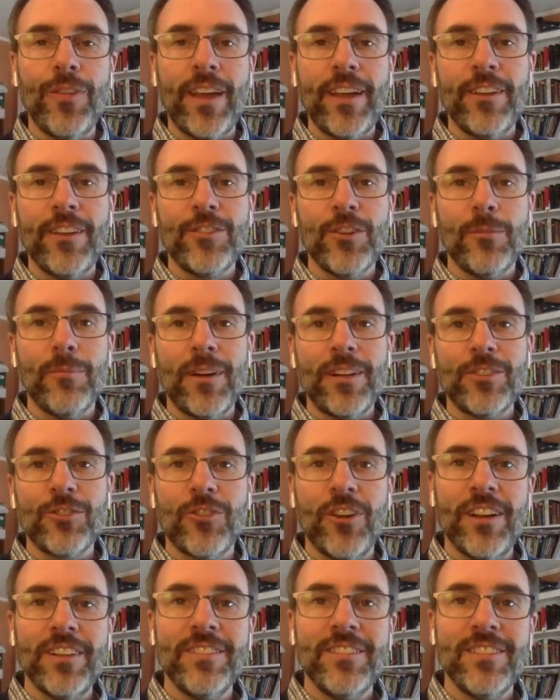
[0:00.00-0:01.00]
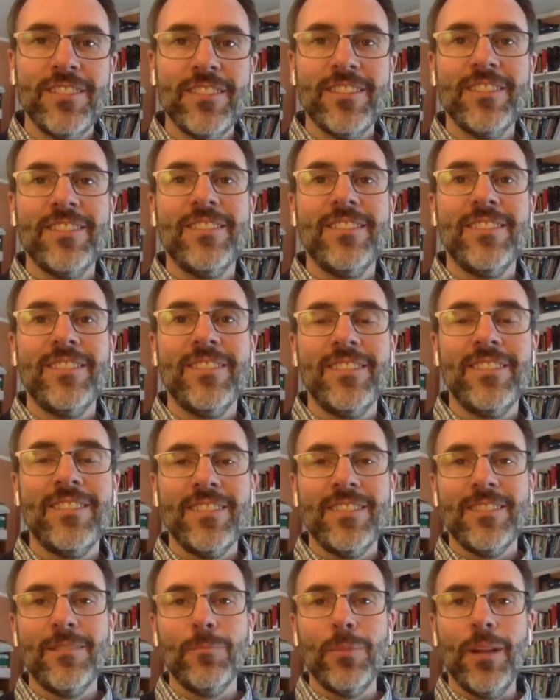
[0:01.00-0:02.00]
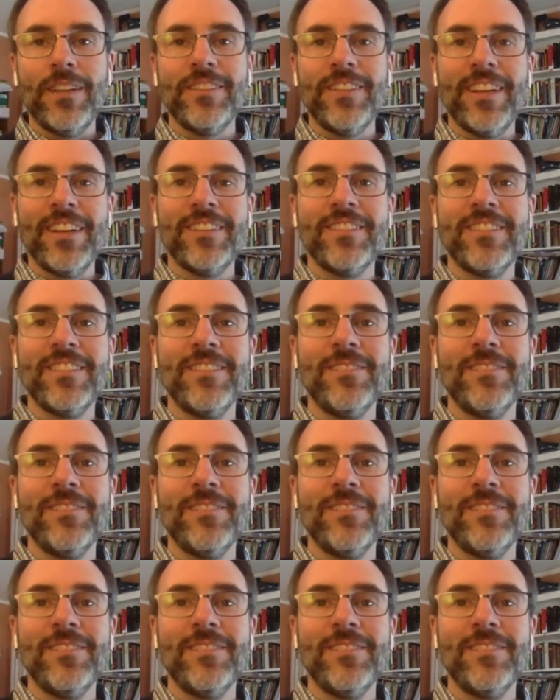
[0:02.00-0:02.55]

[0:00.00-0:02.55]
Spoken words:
thank you so much, Chris. Blessings.